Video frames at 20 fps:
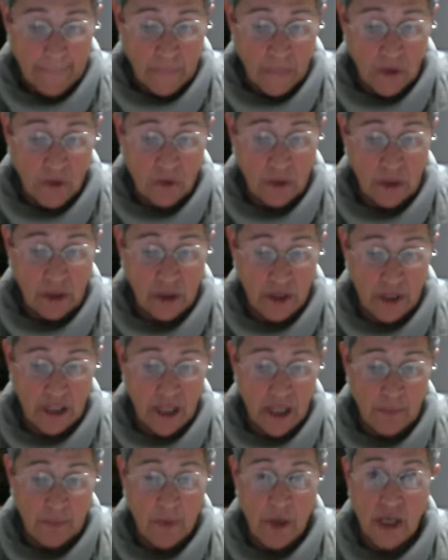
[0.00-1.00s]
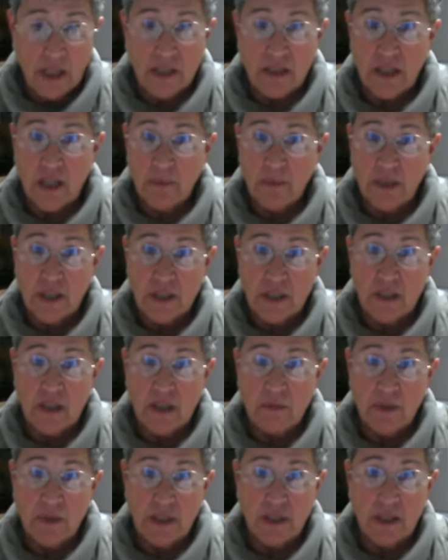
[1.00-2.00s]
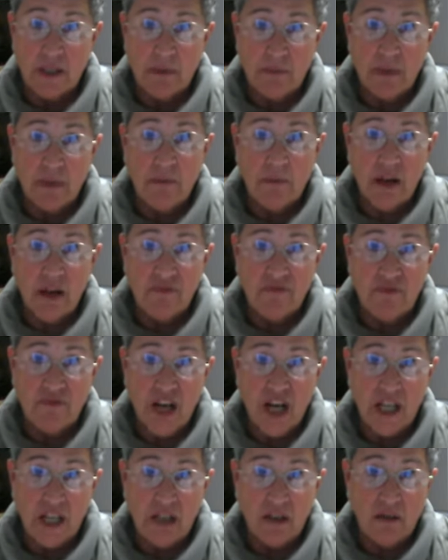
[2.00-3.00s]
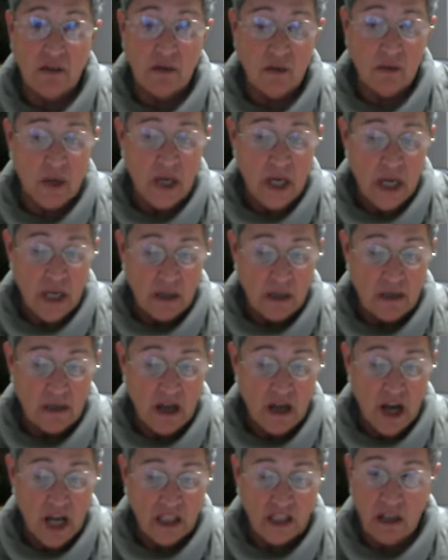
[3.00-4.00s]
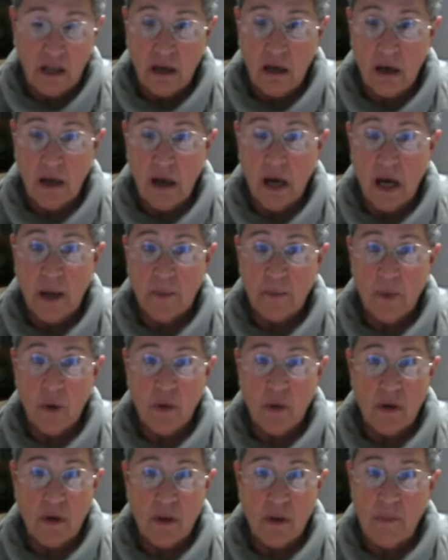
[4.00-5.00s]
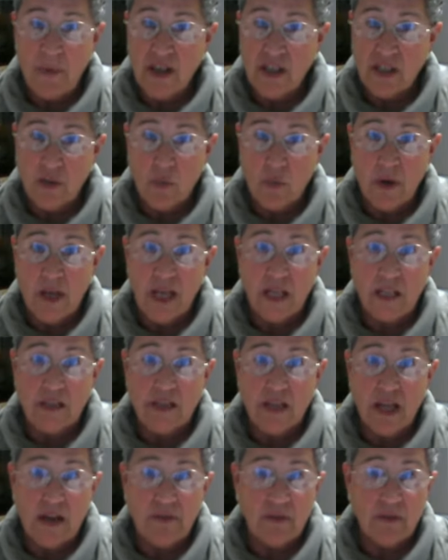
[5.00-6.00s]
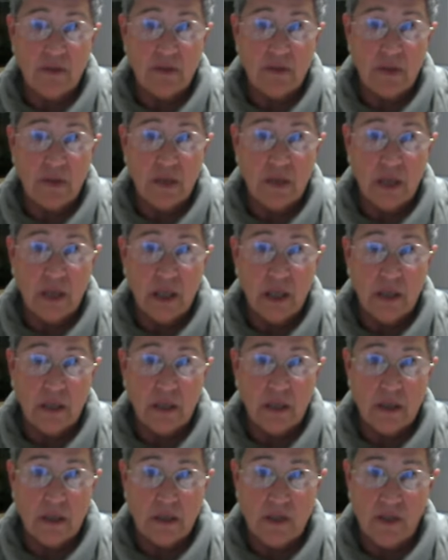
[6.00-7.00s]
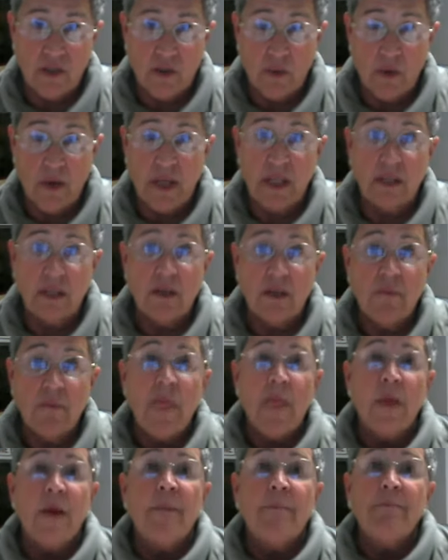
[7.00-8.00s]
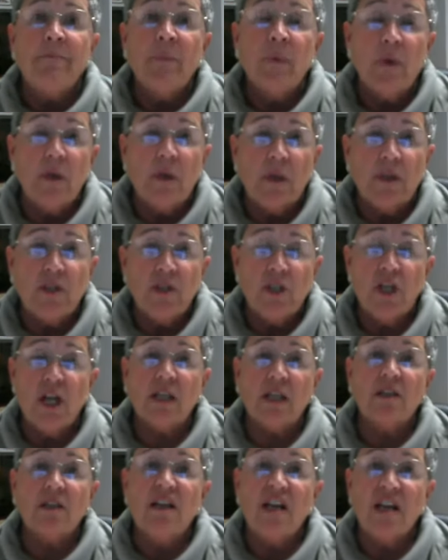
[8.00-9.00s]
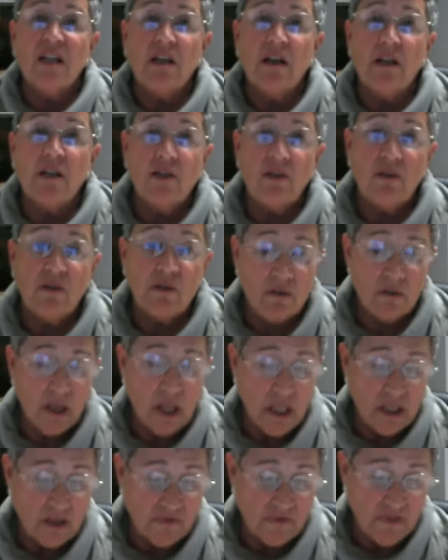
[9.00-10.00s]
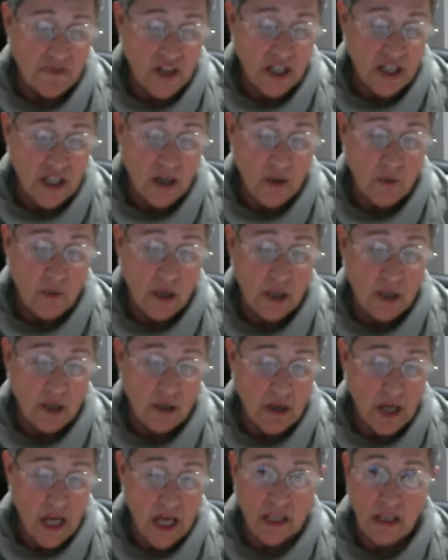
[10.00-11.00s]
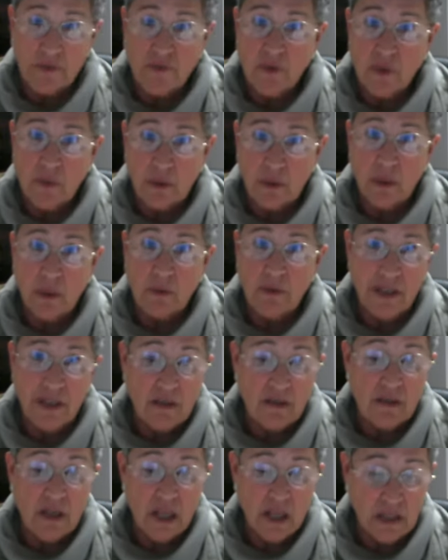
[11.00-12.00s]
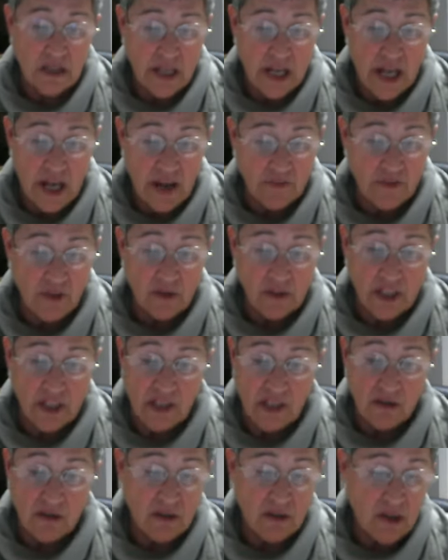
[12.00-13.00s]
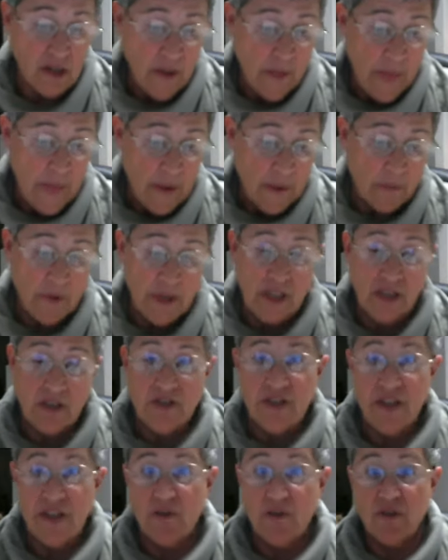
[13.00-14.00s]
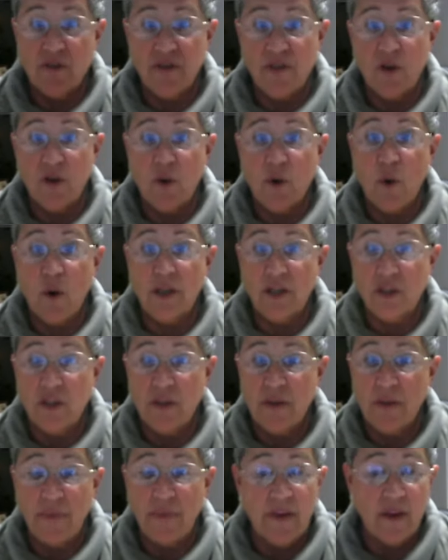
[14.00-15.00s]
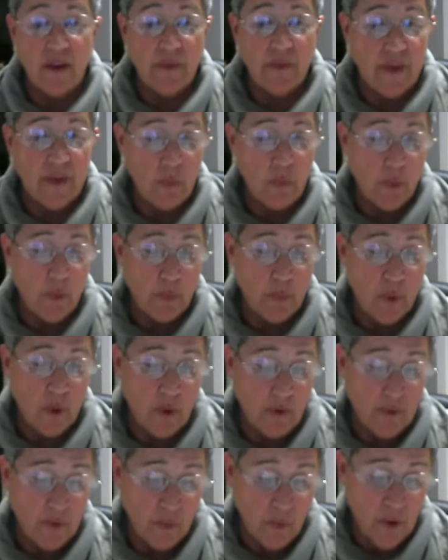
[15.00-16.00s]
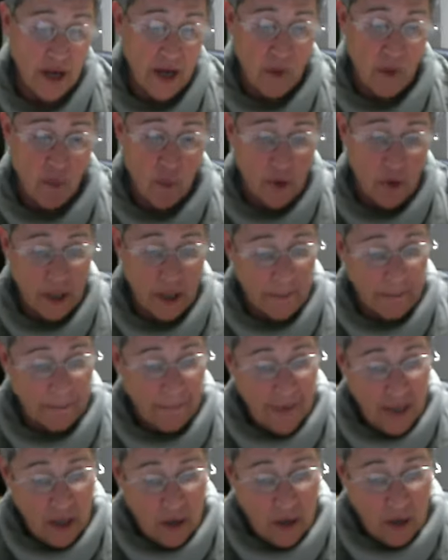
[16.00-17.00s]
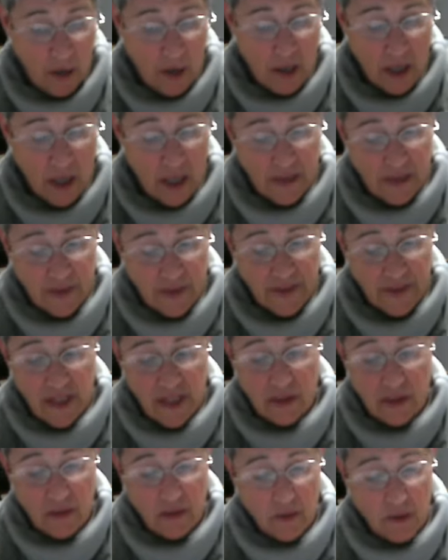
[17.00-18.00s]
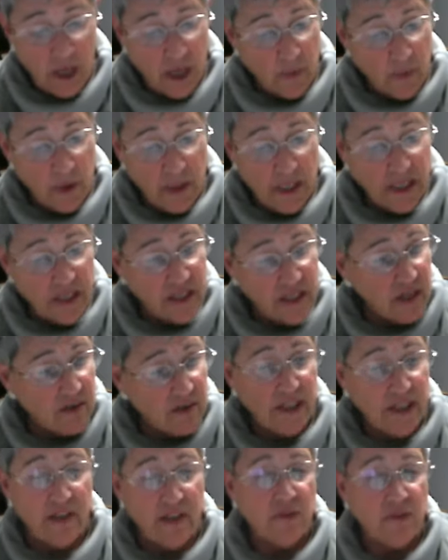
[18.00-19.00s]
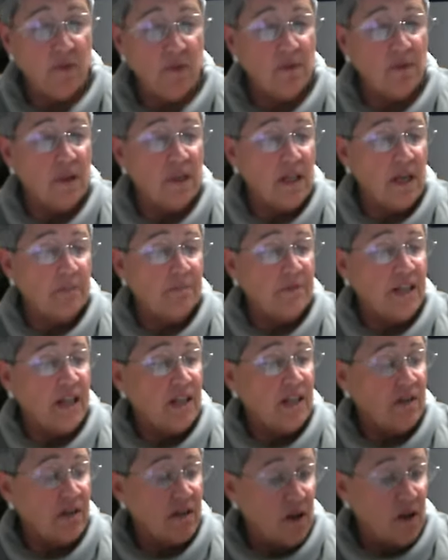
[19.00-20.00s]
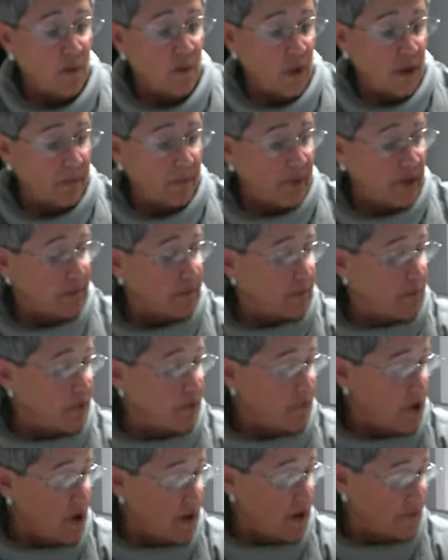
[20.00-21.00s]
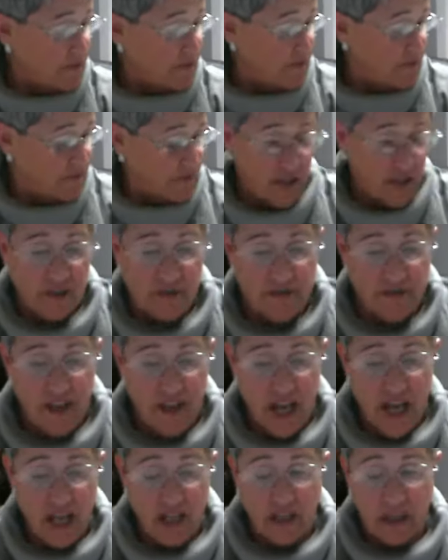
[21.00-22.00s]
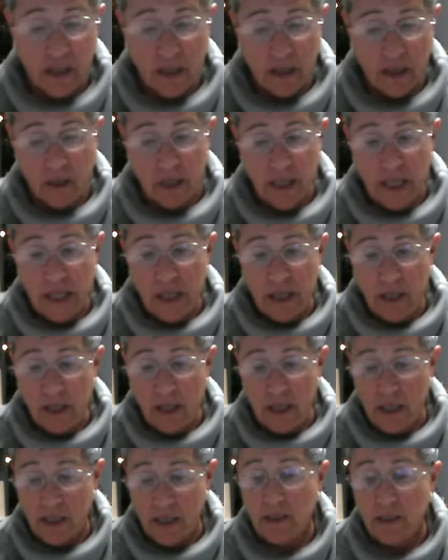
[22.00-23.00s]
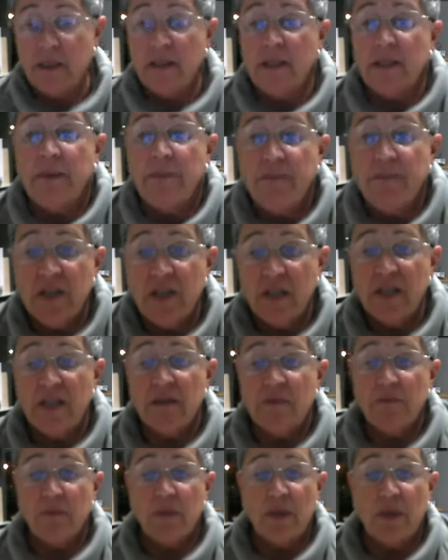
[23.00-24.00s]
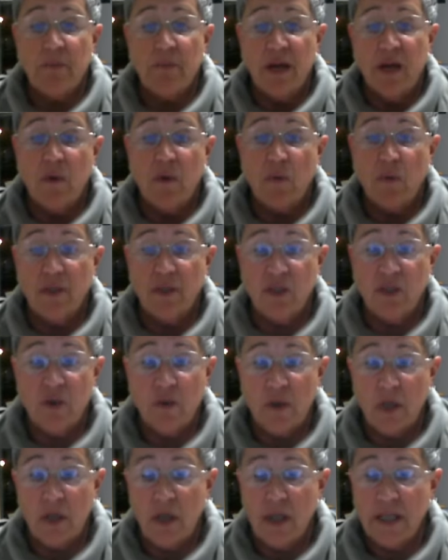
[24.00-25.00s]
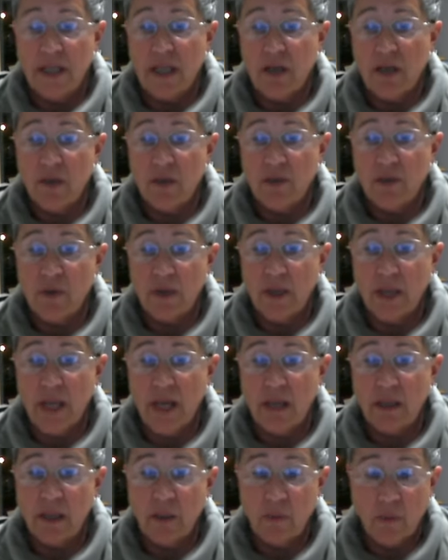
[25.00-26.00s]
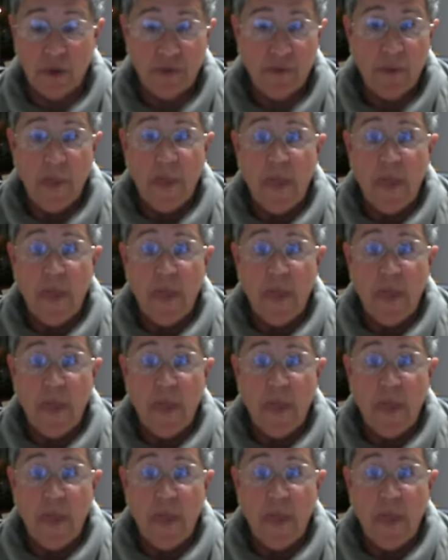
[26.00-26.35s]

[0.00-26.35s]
you can look it up on www.myfico.com, or the best way to have a credit check done on you and to find out where you're at, if you really want to do that, is to have your lender, because then there's no question that they will pull the right one. Then I wanted to give you an update. I'm going to move off of that now and tell you about what's going on here in Door County with